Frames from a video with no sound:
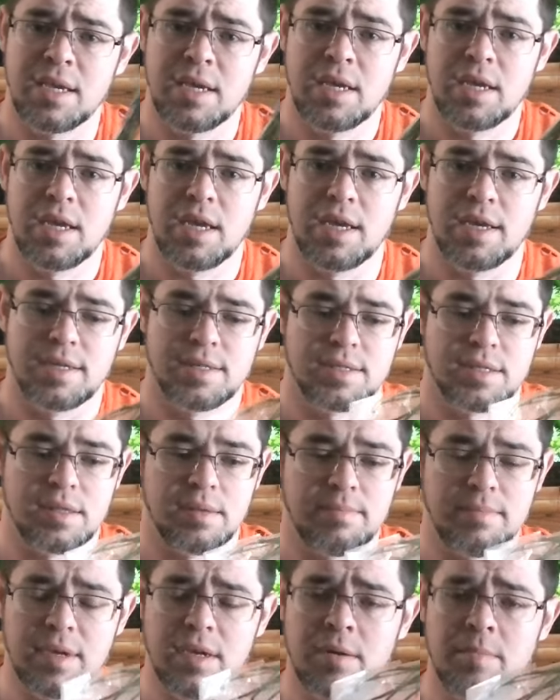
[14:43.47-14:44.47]
is the
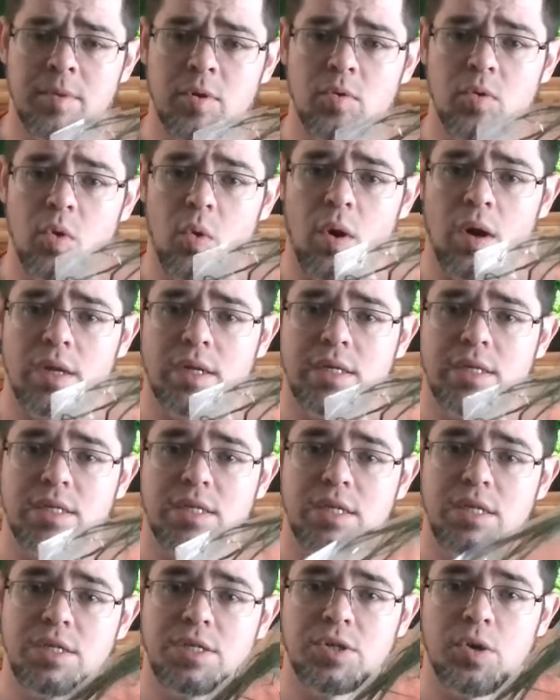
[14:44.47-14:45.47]
minimal
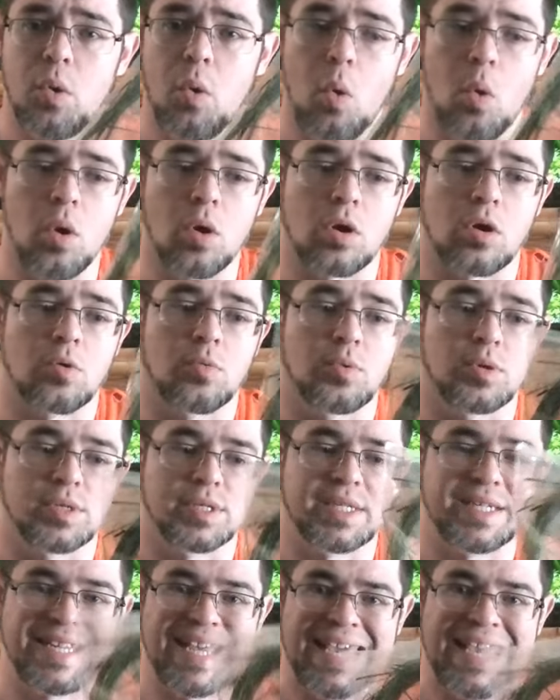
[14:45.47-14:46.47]
quantity to order was
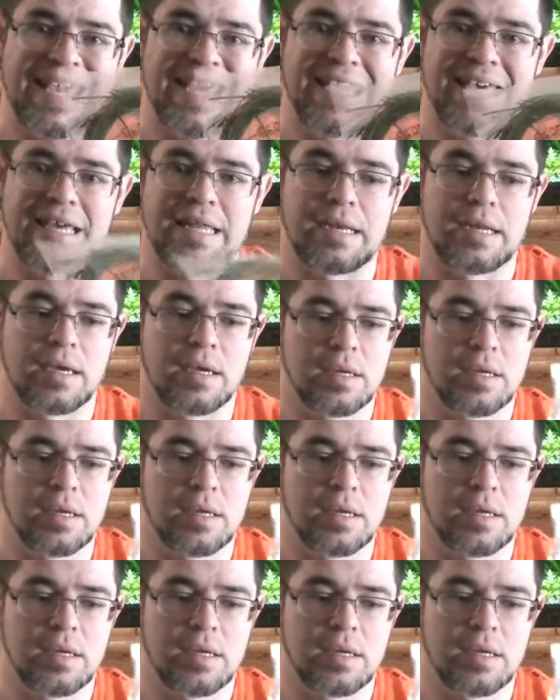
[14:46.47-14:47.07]
ten,